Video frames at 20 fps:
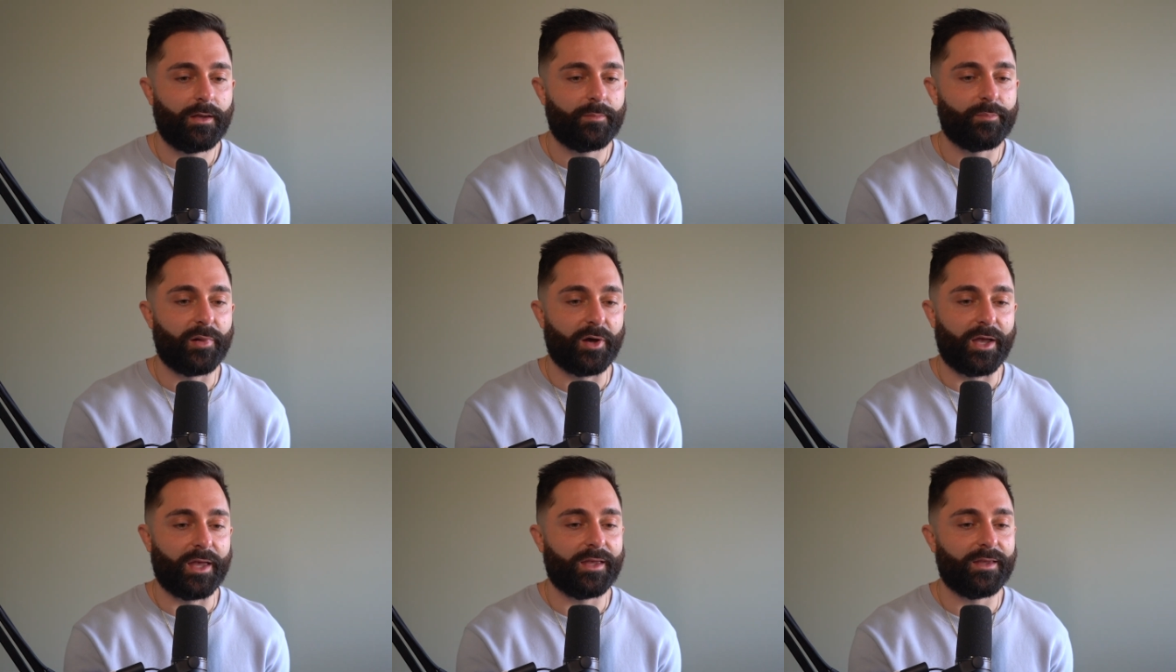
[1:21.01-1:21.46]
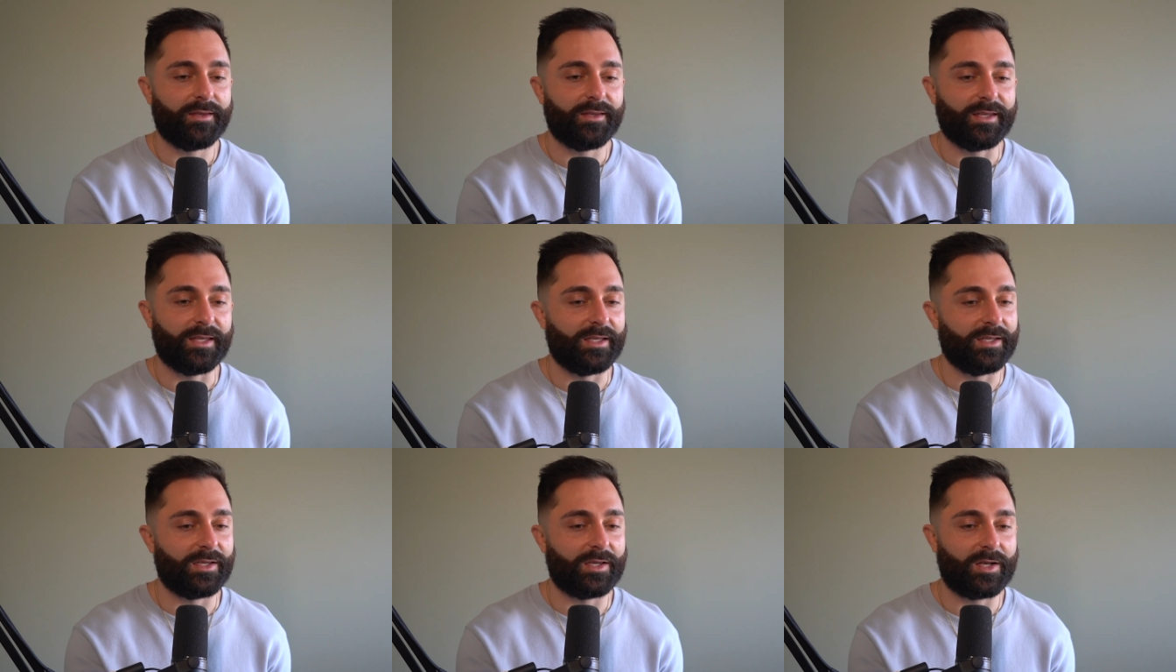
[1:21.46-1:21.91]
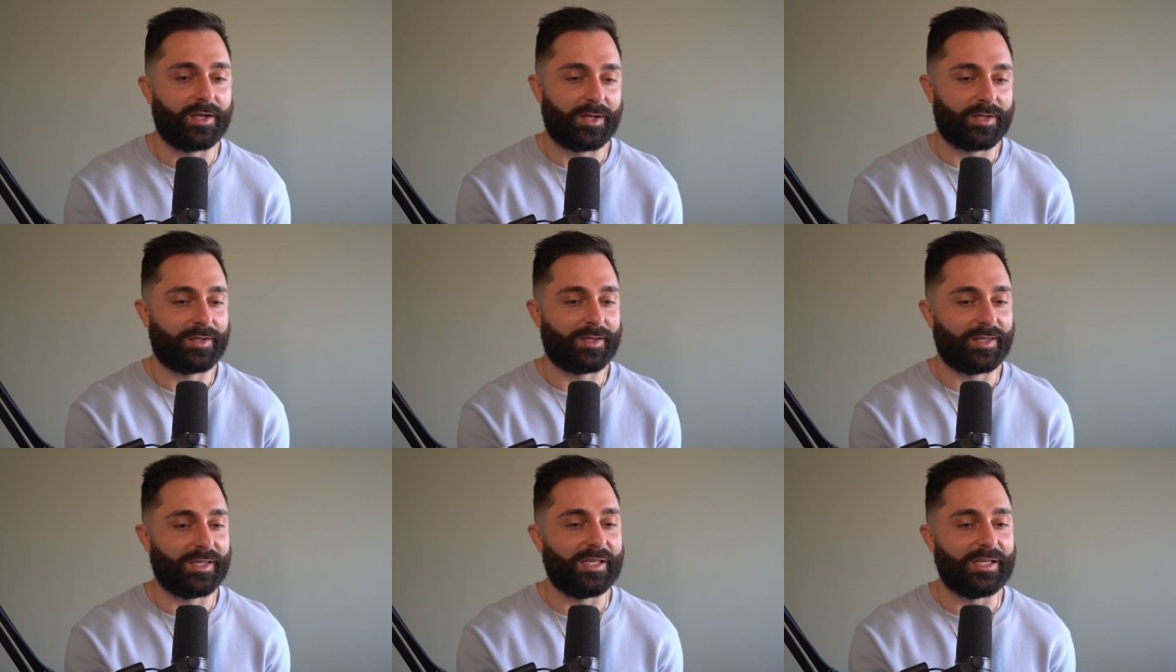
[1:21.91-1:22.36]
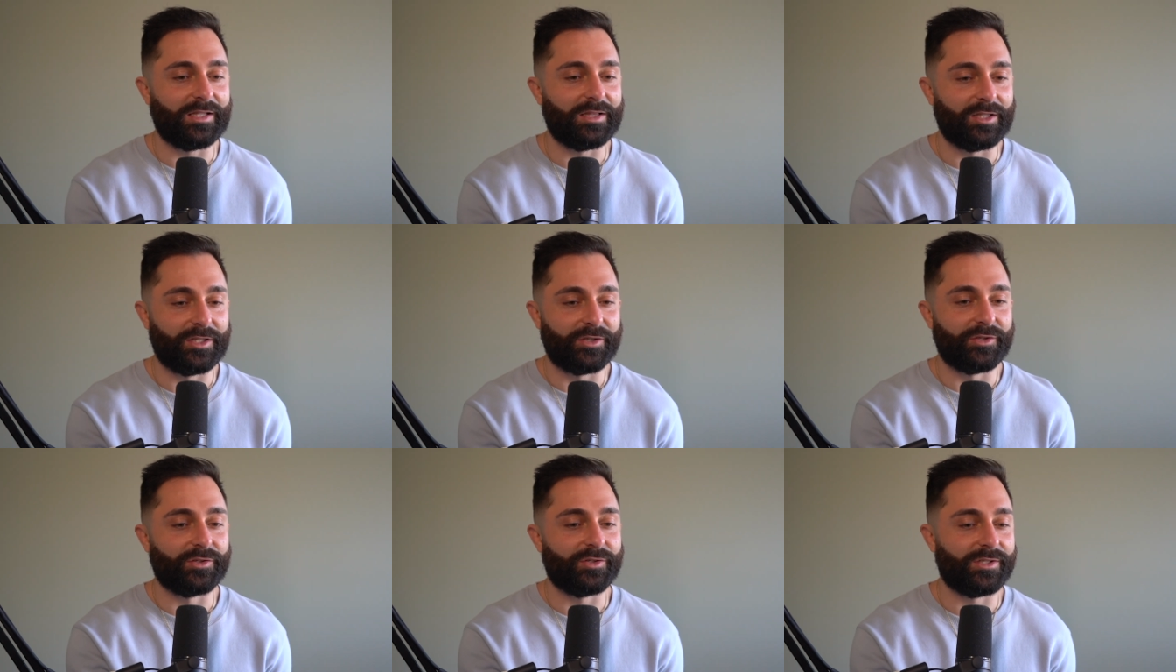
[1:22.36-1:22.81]
but he
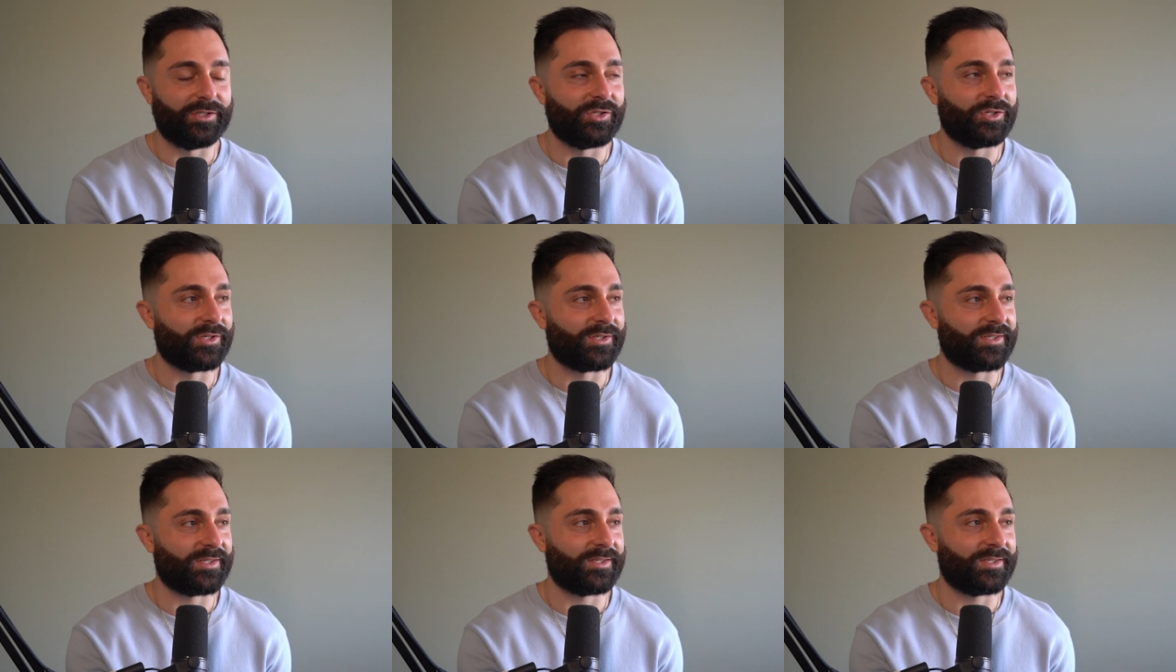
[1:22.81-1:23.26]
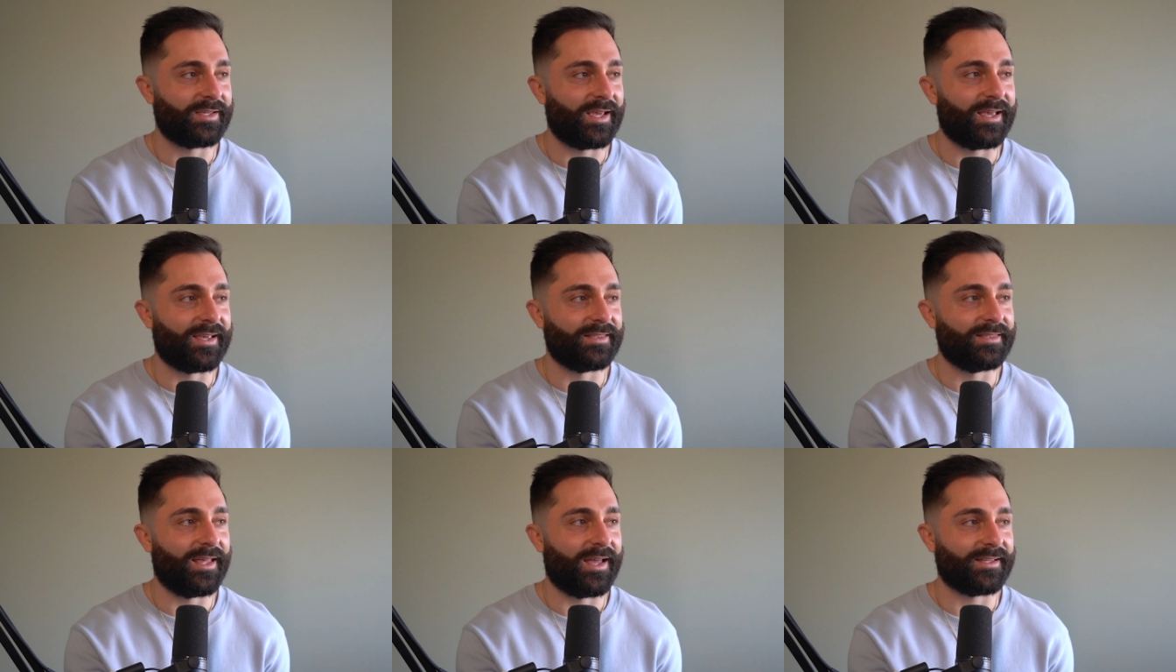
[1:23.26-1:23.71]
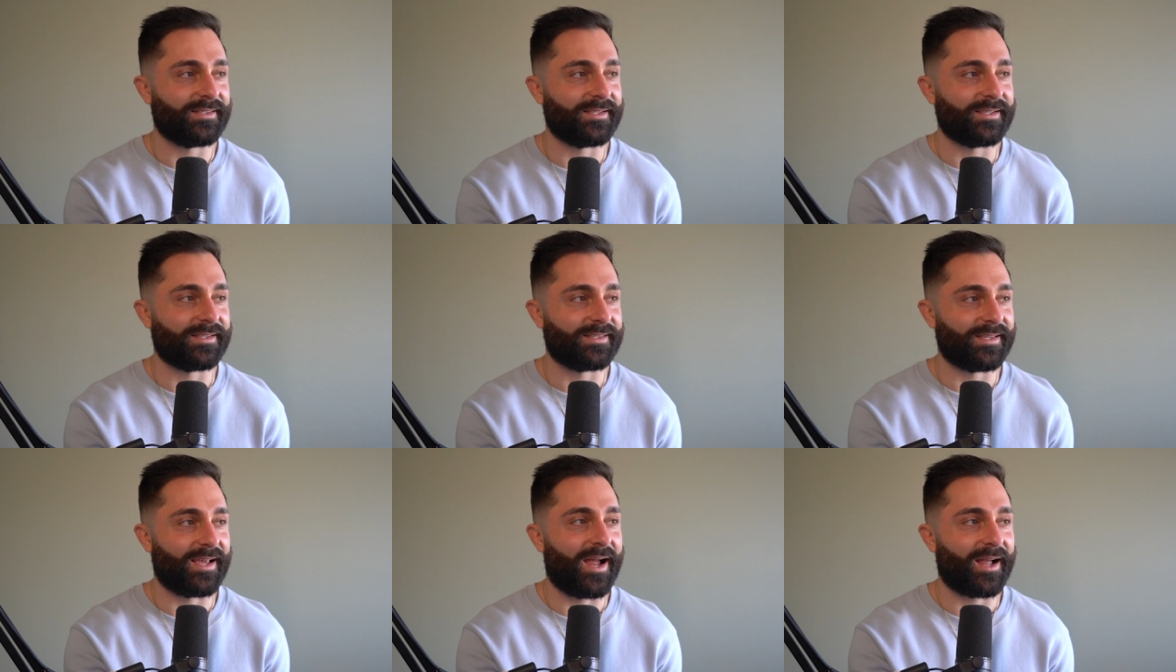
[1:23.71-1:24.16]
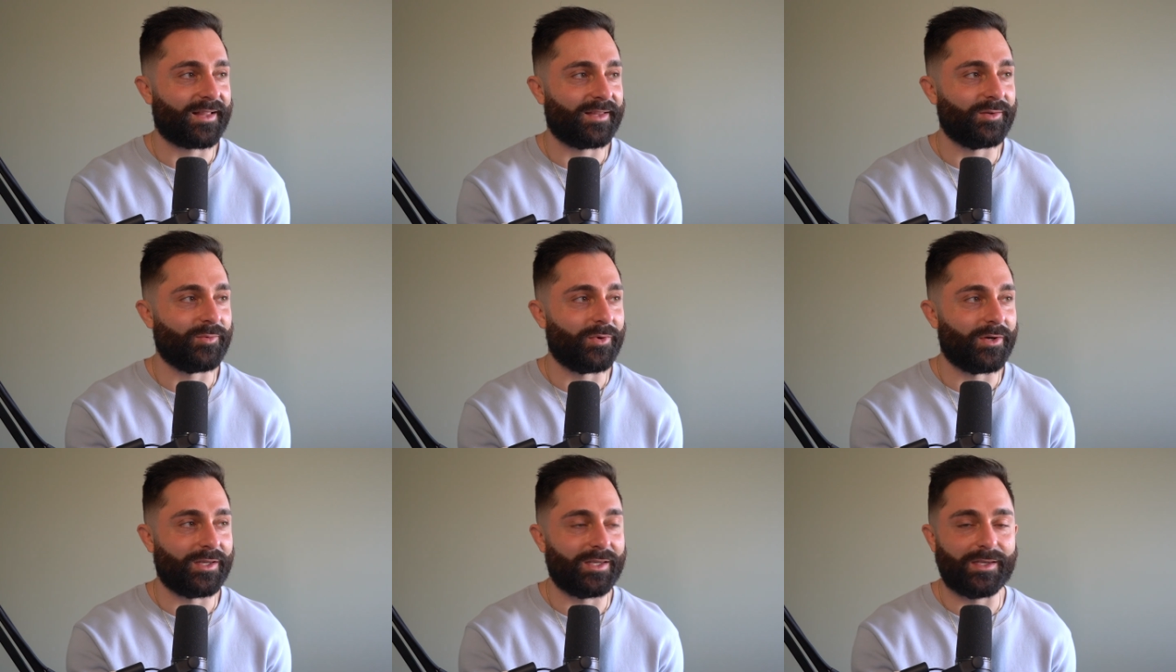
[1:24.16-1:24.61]
literally just said that's
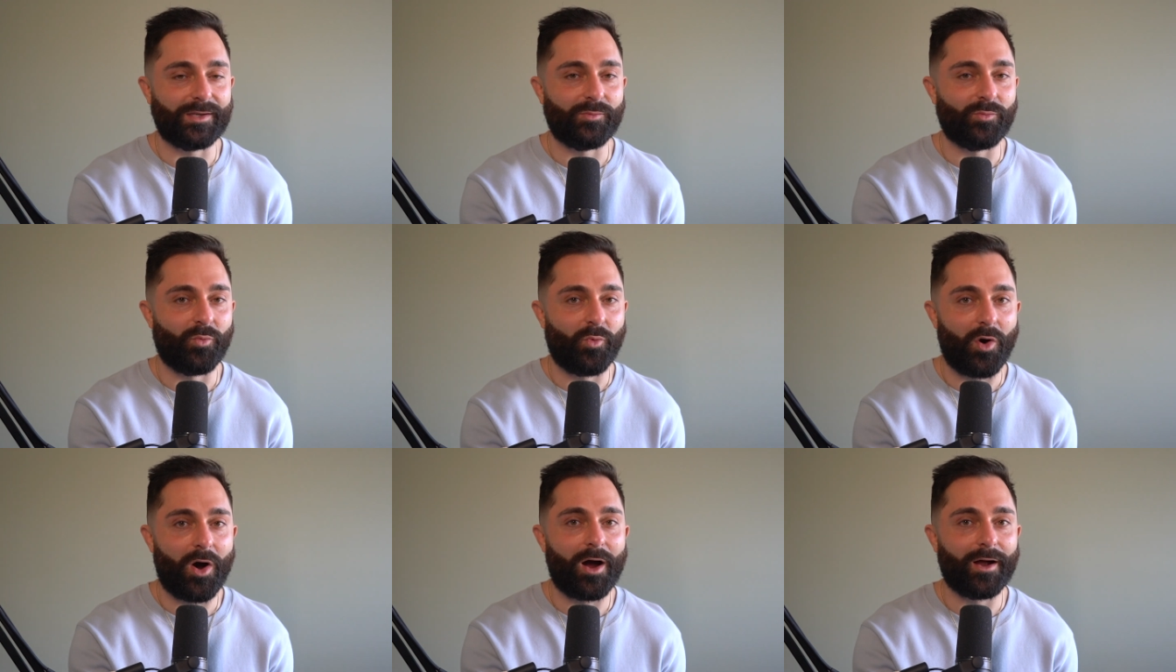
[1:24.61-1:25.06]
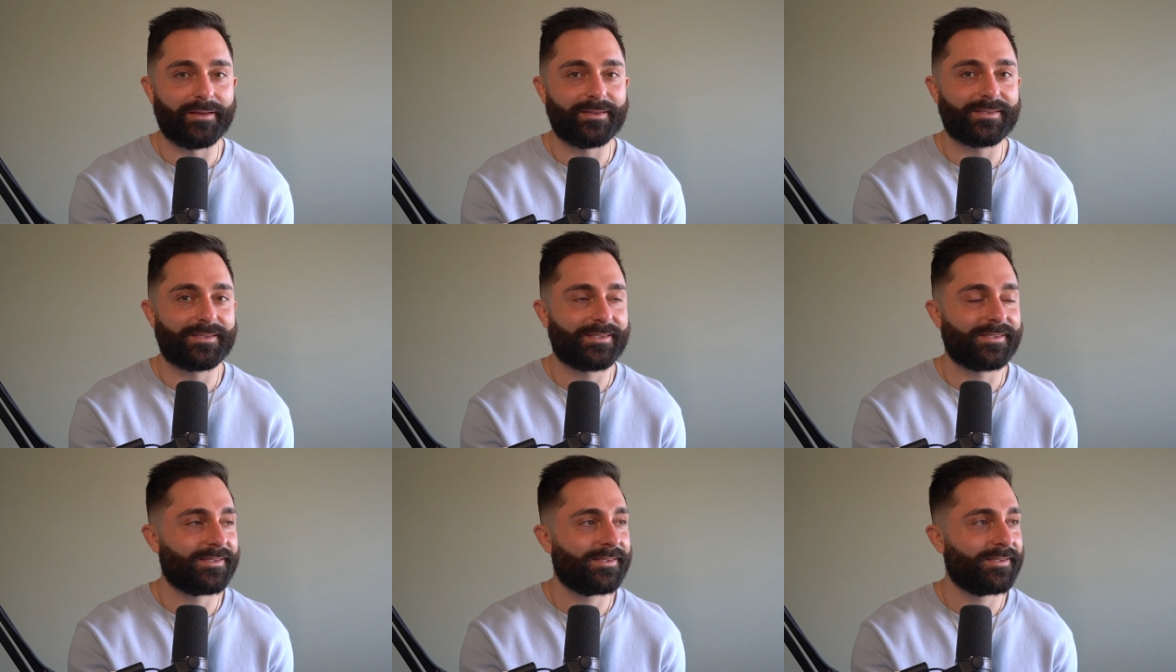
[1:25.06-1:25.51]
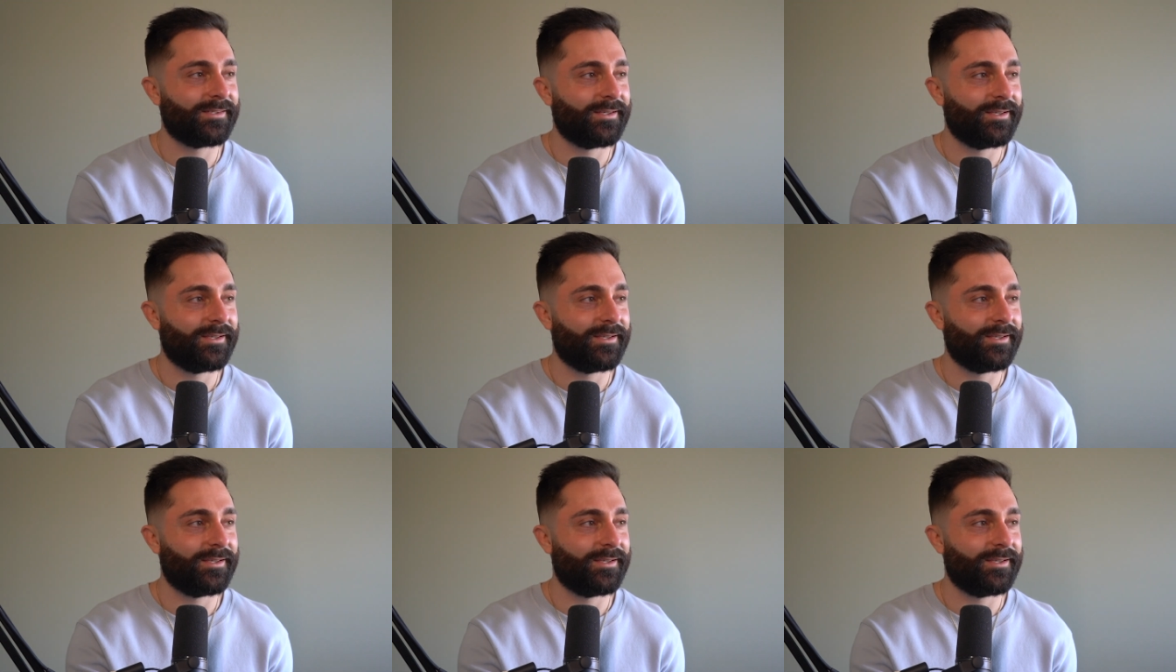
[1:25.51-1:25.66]
exactly what he wants.